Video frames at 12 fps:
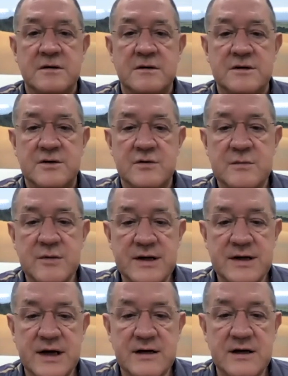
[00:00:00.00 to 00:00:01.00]
extremely
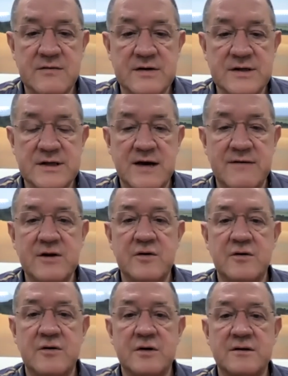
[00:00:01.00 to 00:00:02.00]
technically savvy who
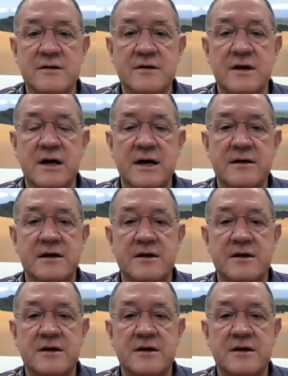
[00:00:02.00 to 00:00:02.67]
are on the line